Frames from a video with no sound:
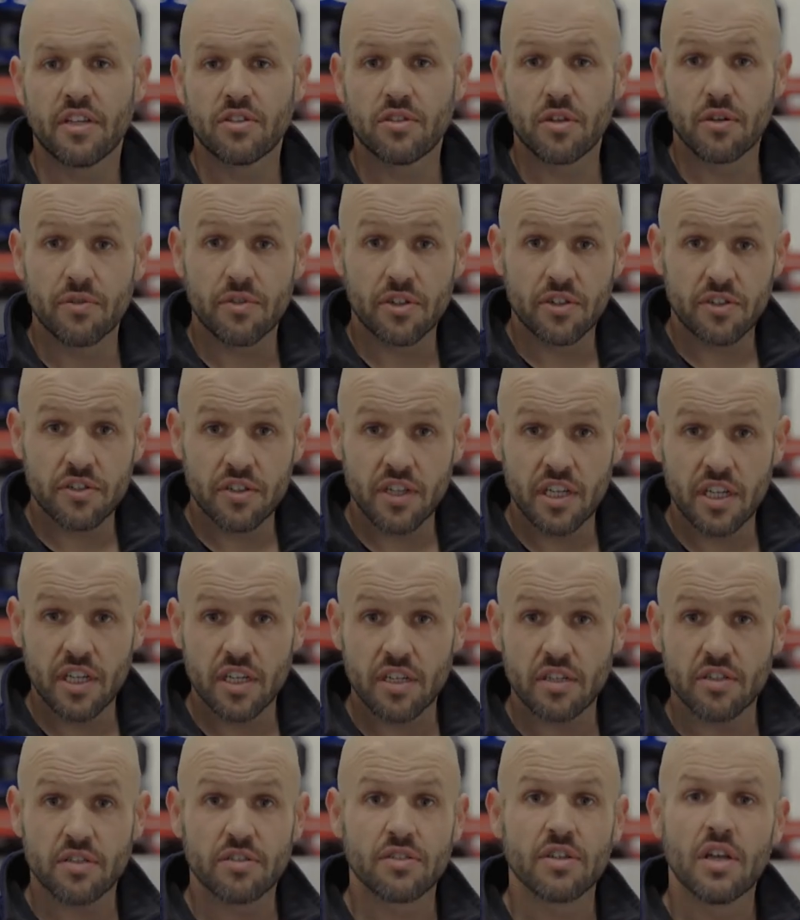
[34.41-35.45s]

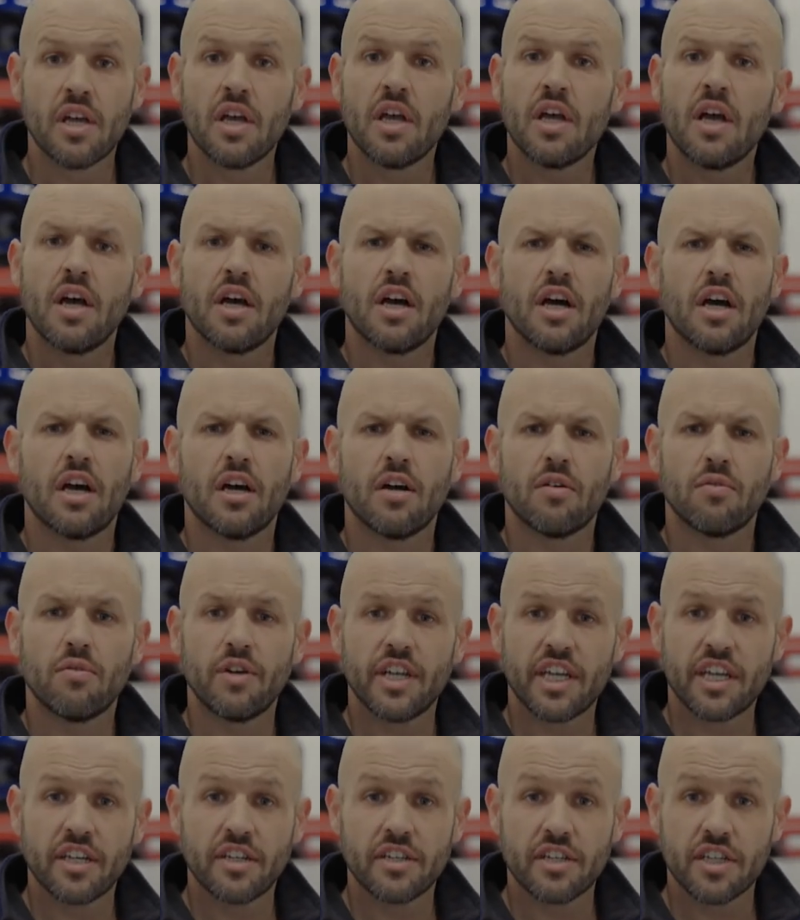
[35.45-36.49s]
overseas,
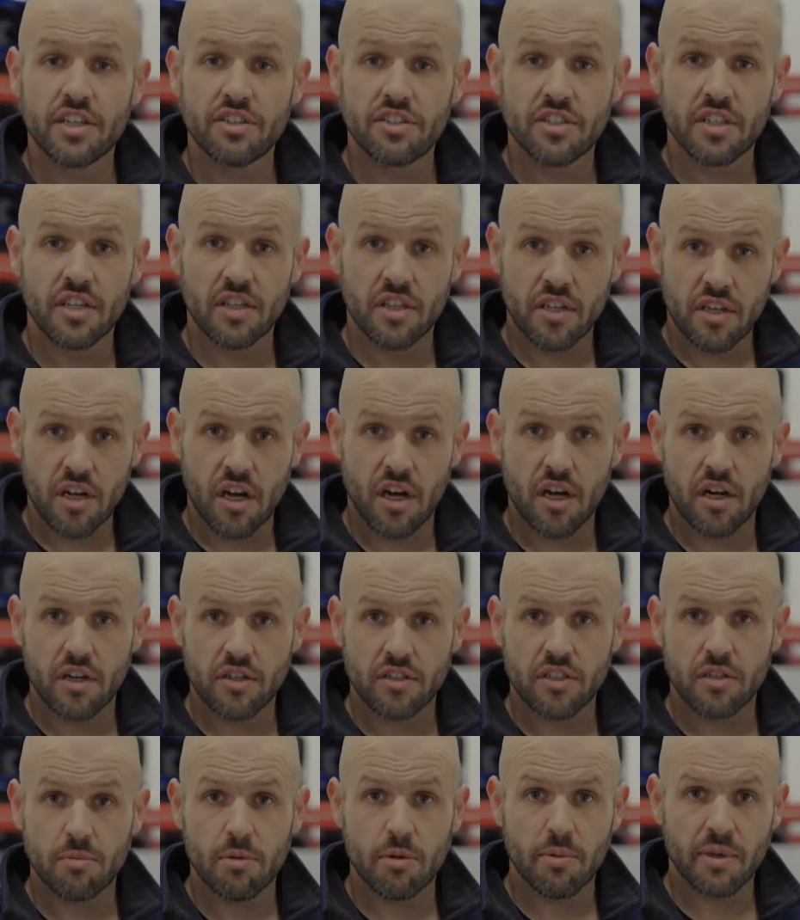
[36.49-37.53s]
reconditioning the cars
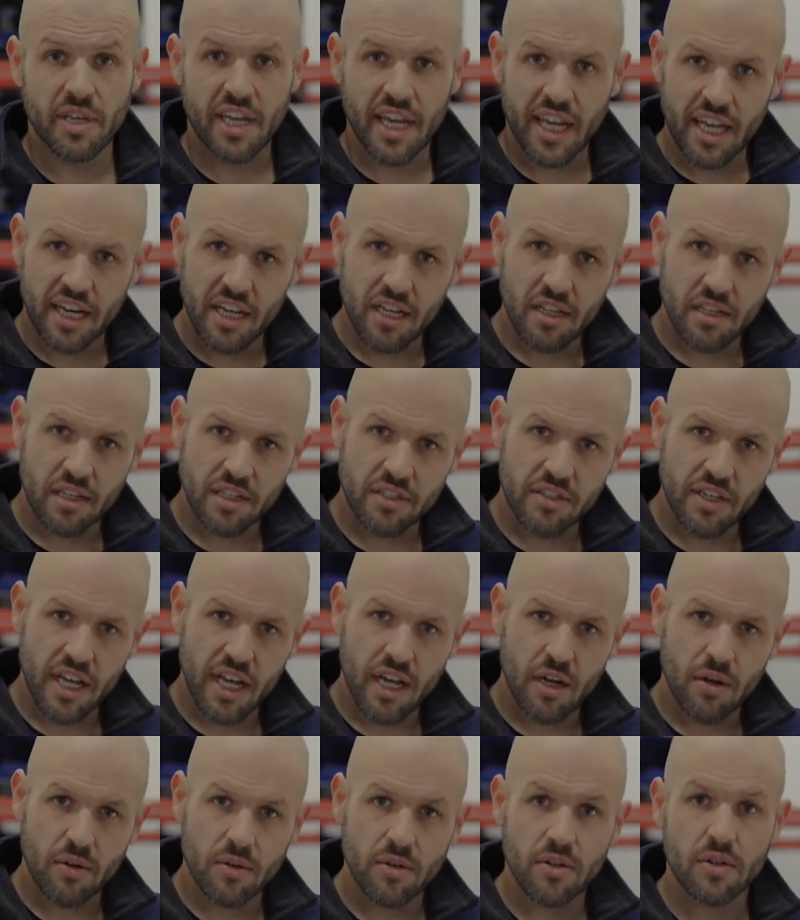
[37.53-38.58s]
to be mechanically
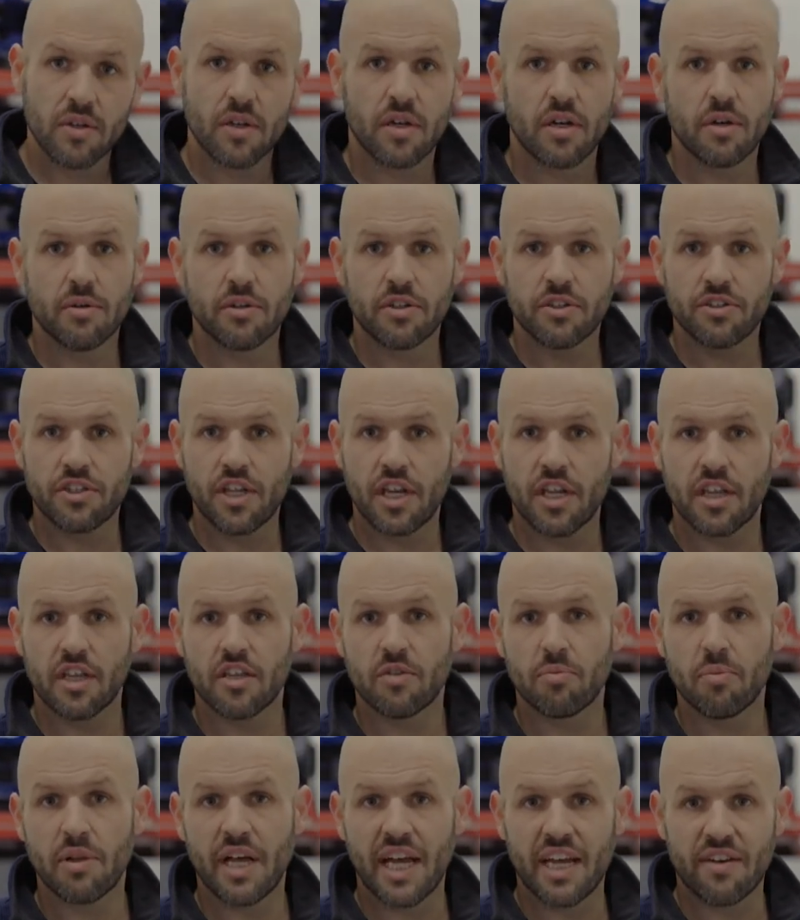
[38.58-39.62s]
sound, understanding these
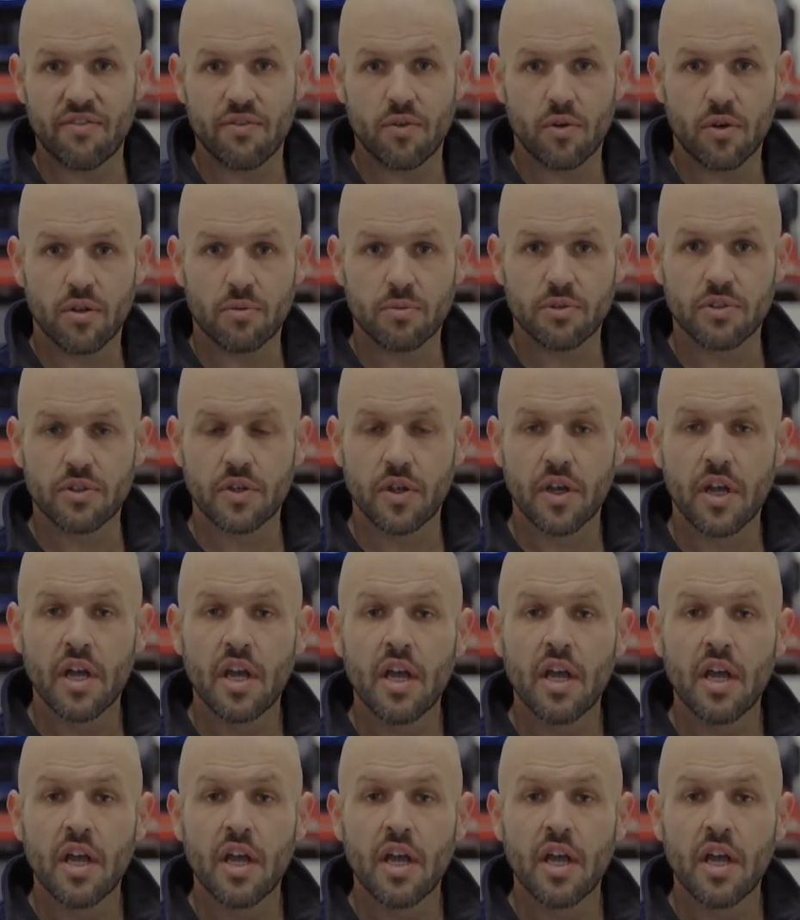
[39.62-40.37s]
platforms.